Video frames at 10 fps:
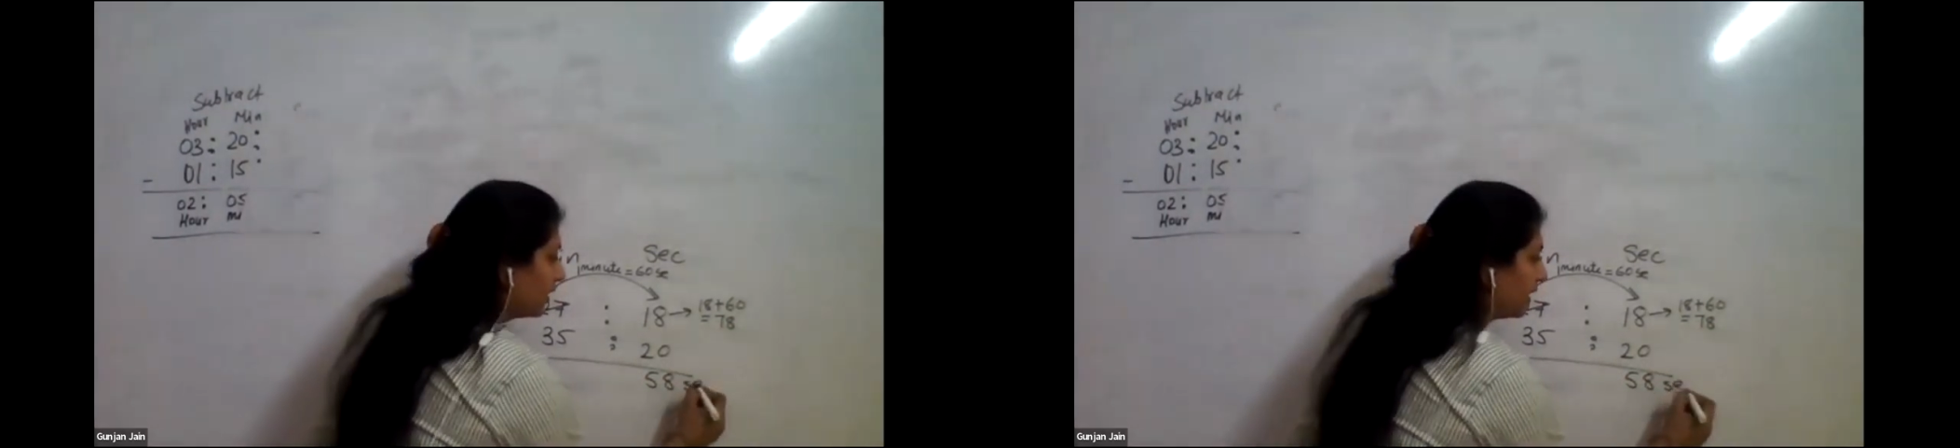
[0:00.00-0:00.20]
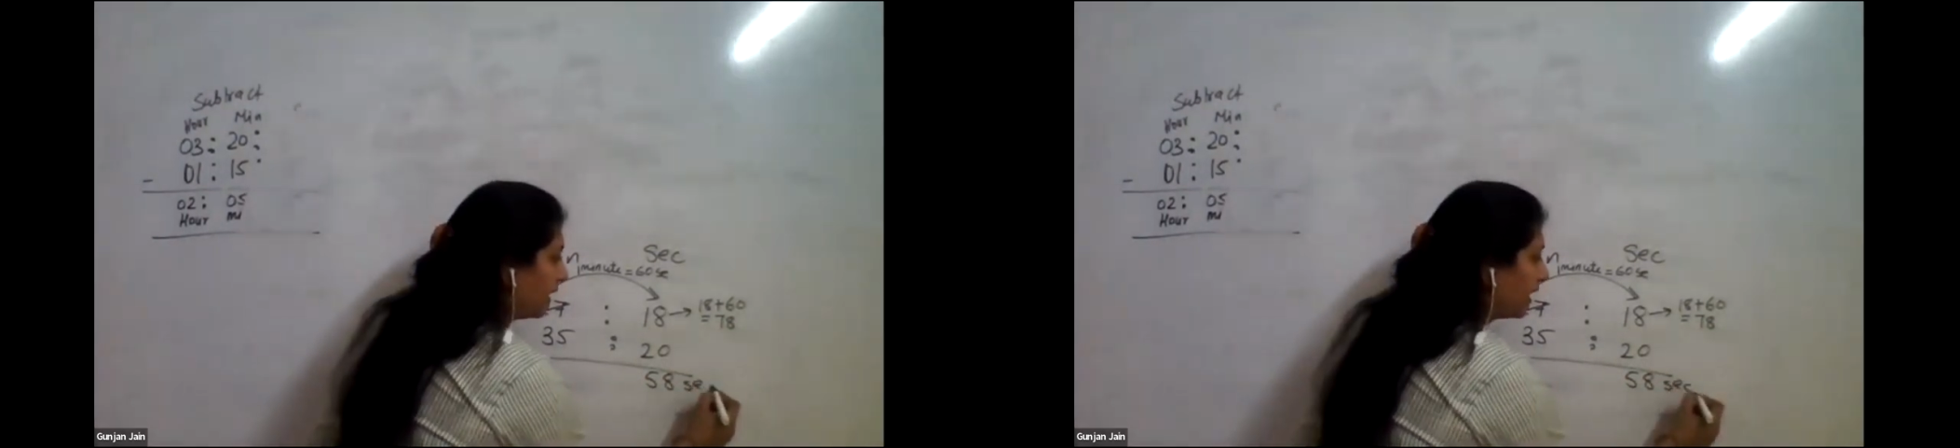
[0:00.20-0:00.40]

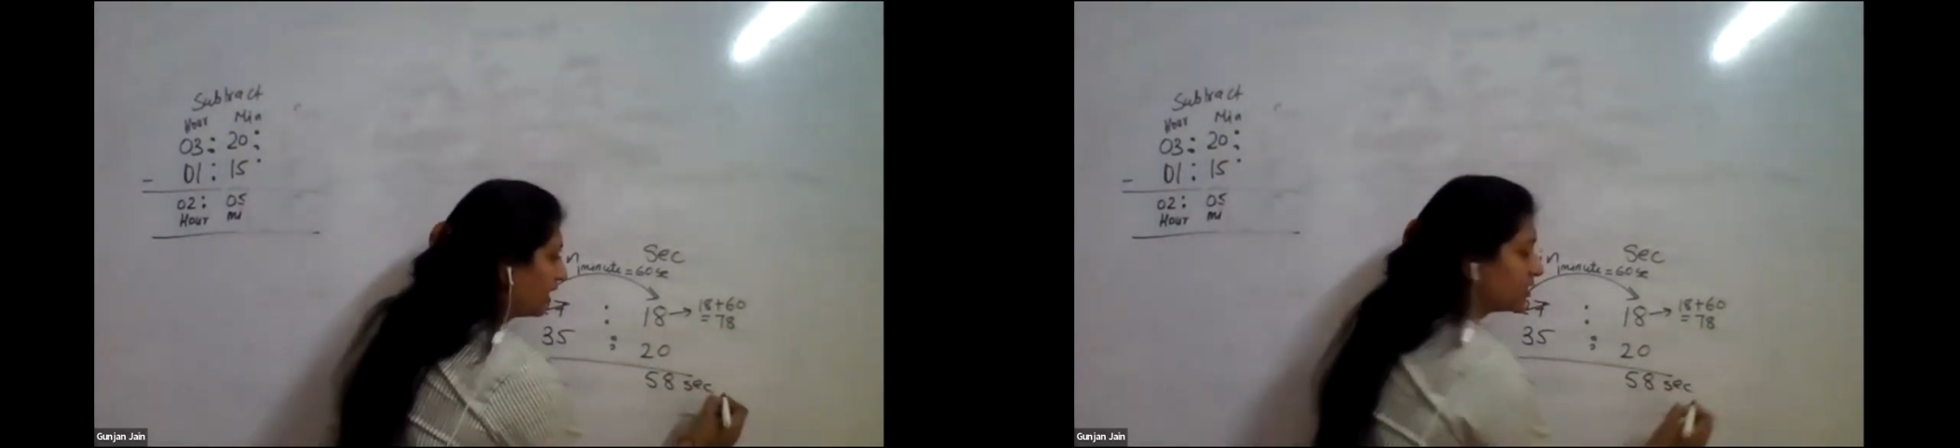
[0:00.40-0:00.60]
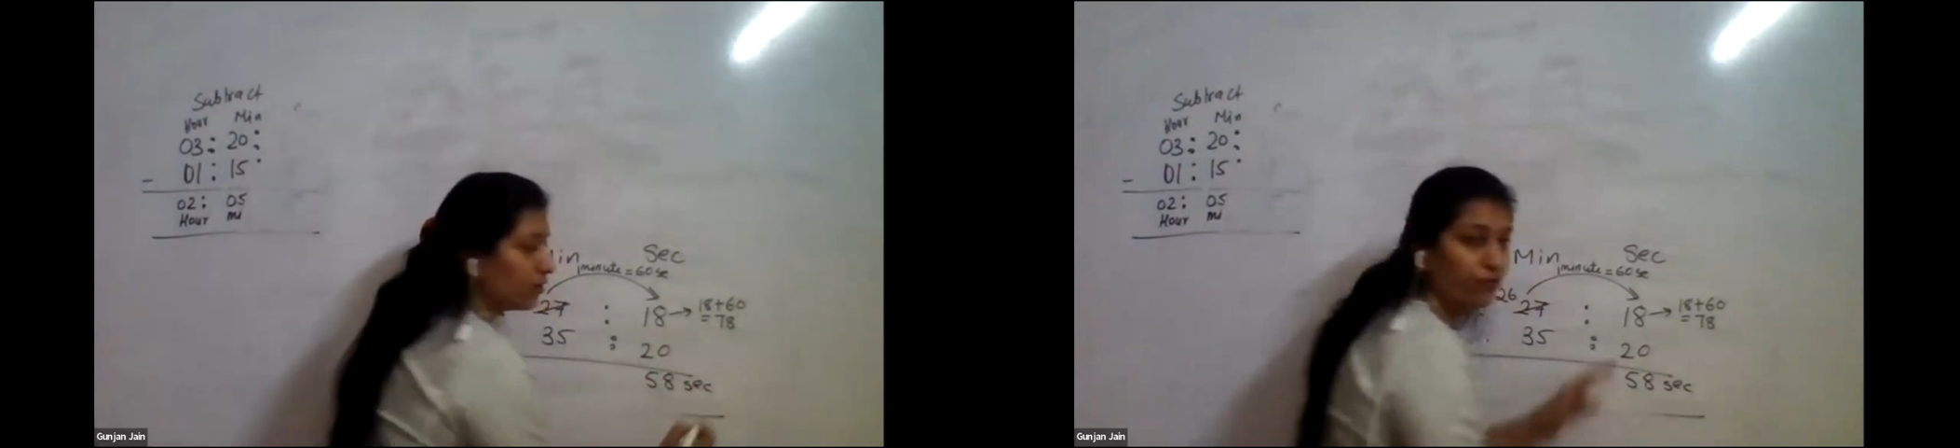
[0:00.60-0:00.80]
correct
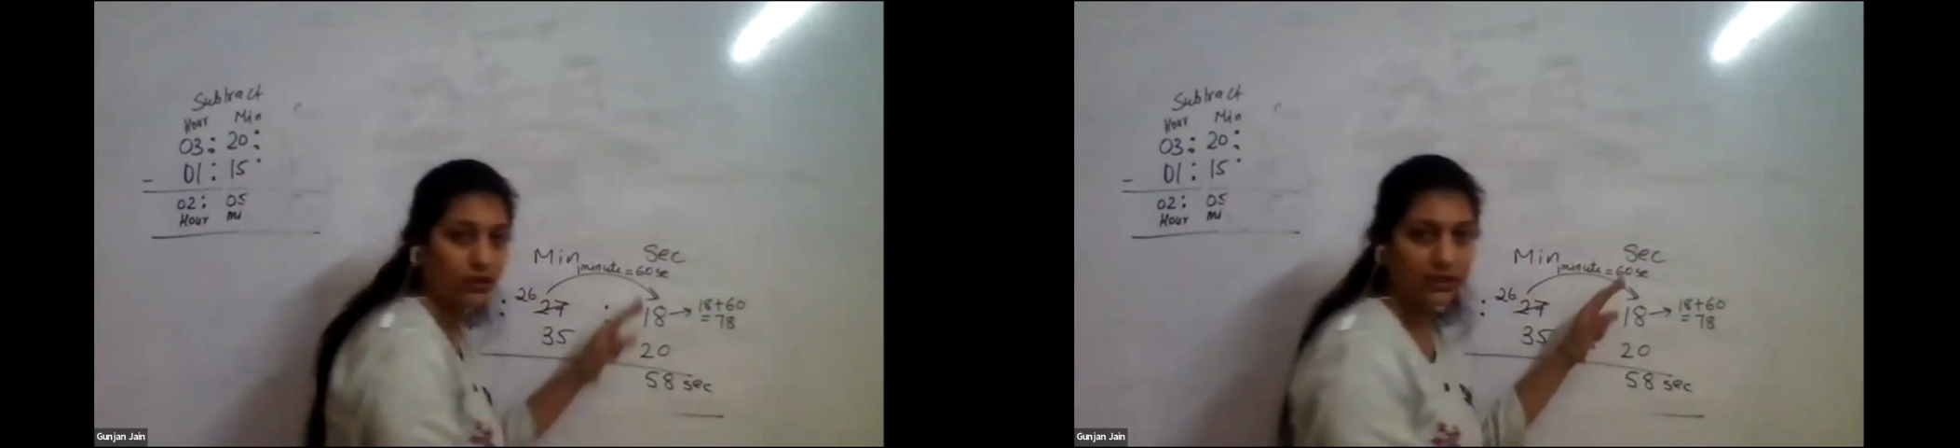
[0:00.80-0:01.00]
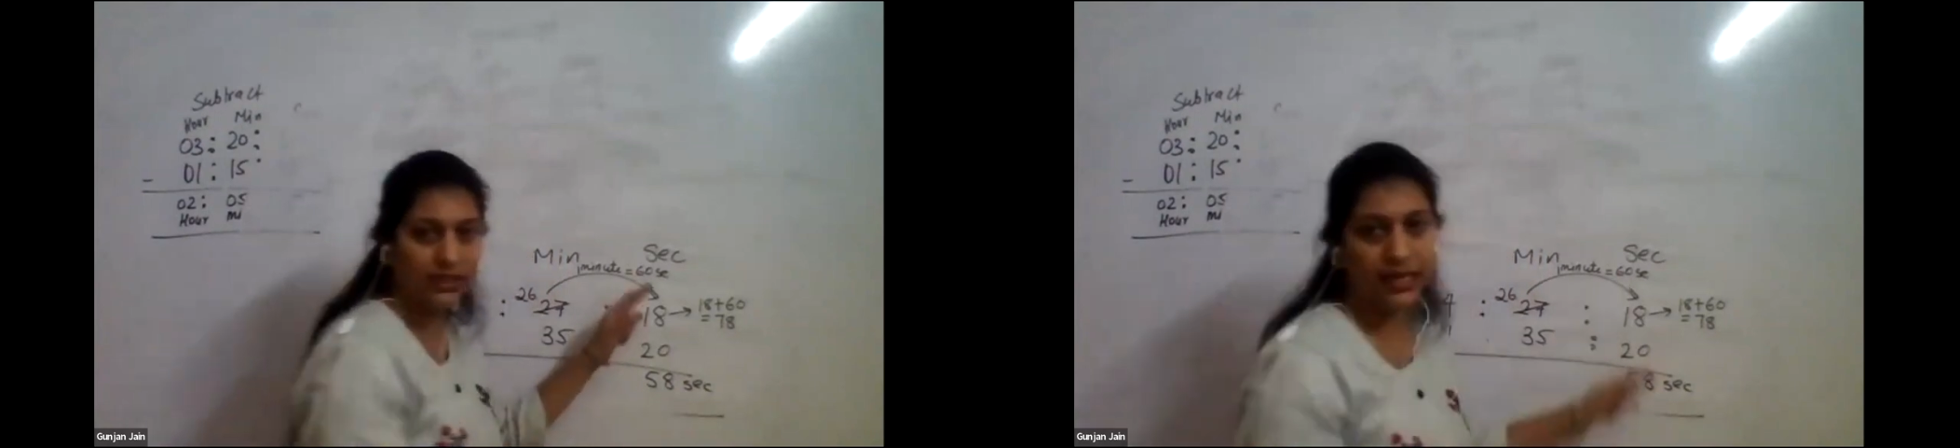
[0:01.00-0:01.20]
answer for the